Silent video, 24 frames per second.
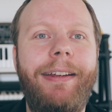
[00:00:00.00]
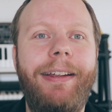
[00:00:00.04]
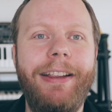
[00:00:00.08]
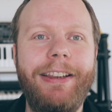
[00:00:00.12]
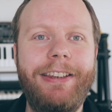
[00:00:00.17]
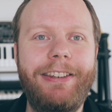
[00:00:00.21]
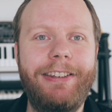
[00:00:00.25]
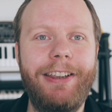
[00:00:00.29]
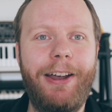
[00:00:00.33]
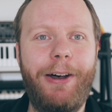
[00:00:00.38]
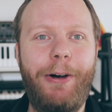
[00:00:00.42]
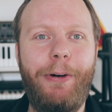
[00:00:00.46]

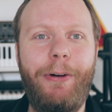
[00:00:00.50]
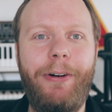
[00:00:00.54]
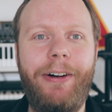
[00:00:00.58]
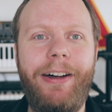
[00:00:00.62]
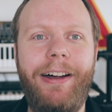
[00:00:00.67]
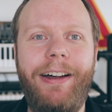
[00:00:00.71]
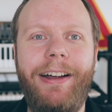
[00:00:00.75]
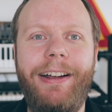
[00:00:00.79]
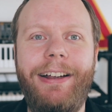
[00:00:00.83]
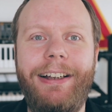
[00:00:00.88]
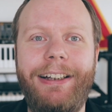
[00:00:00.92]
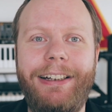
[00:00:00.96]

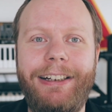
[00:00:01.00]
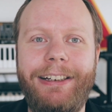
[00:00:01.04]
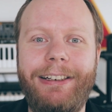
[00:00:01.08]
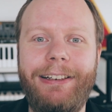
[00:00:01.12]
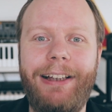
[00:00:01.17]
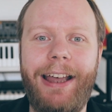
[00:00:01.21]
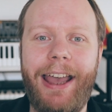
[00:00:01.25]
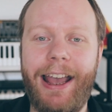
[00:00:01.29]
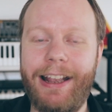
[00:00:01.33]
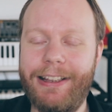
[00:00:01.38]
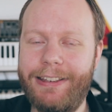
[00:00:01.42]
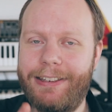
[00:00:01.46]
So
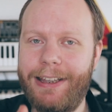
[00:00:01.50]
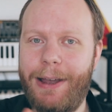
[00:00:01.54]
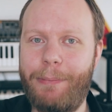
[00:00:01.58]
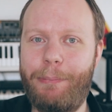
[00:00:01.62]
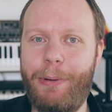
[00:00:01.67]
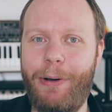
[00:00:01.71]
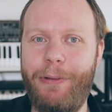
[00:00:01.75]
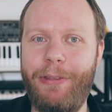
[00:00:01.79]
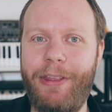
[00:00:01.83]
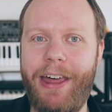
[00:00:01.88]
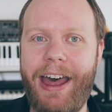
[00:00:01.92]
heads up on